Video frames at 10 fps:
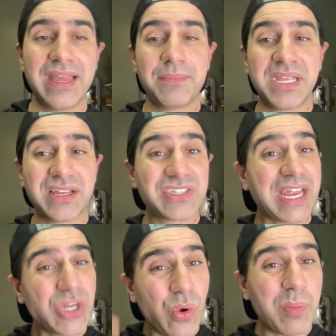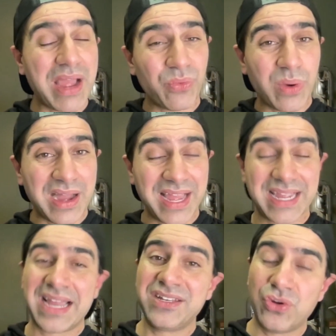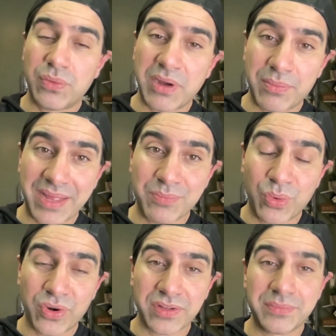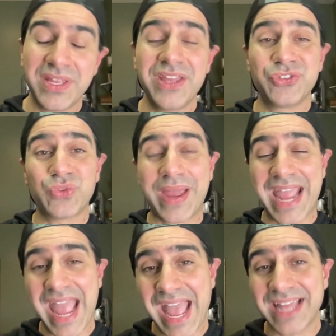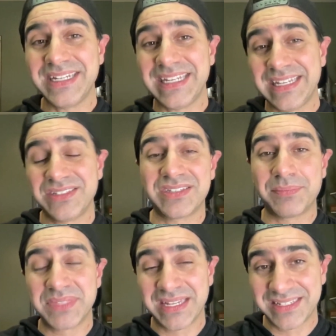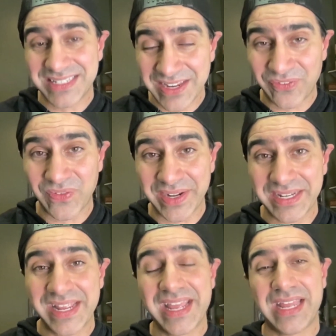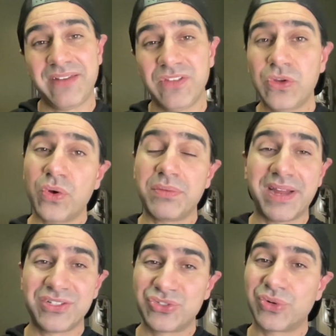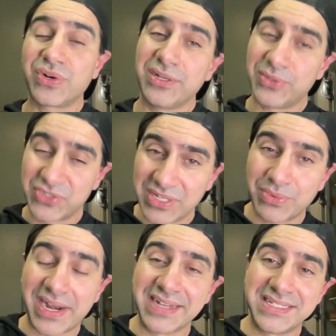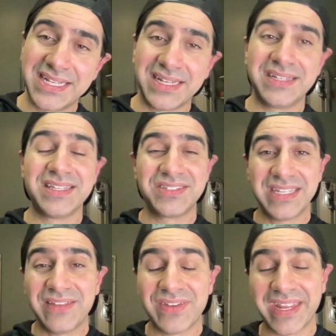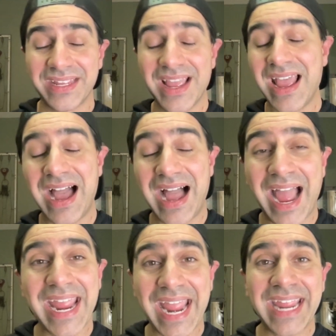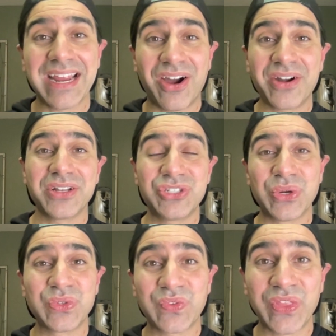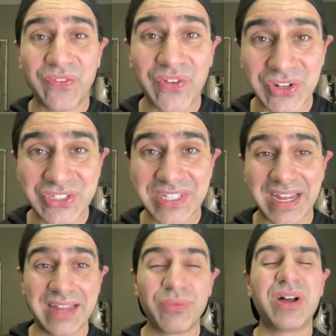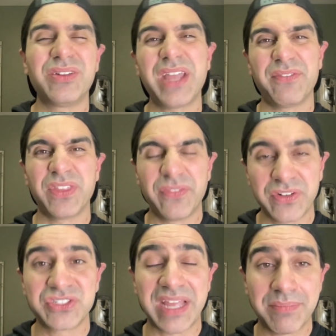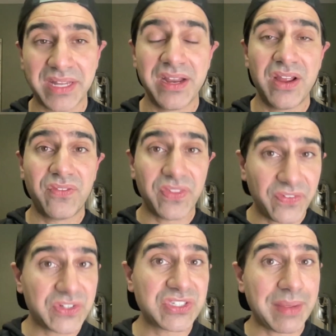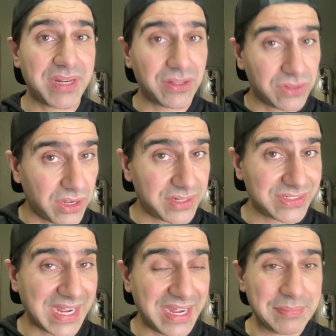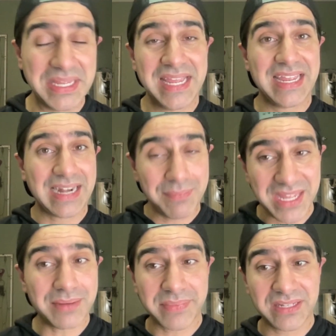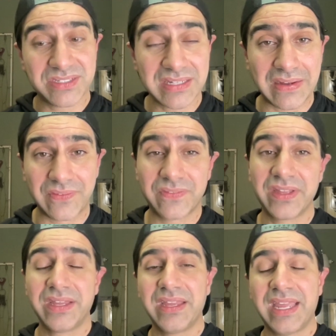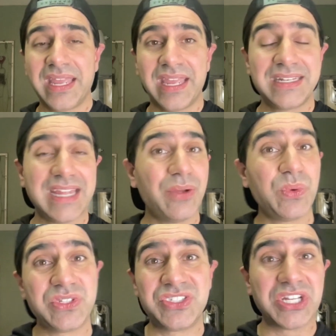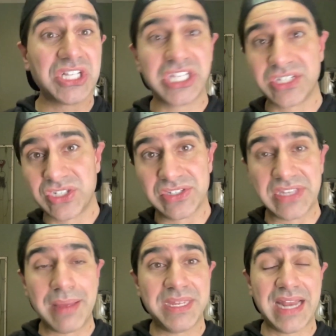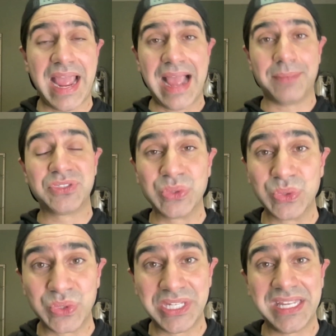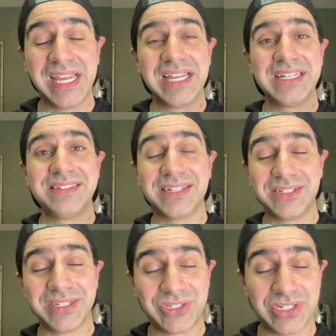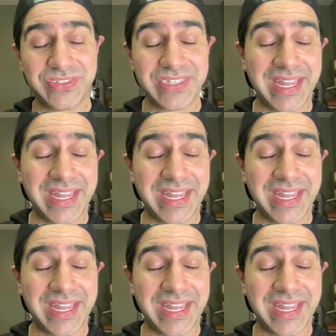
Because I know my why, I know about my boredom, so I had to eat something different. And if you go to my story, you'll see what I did this evening. I ate artichokes for the first time. Well, not for the first time, but for the first time in a long time. And I made it myself. And it was delicious. I mean, absolutely delicious.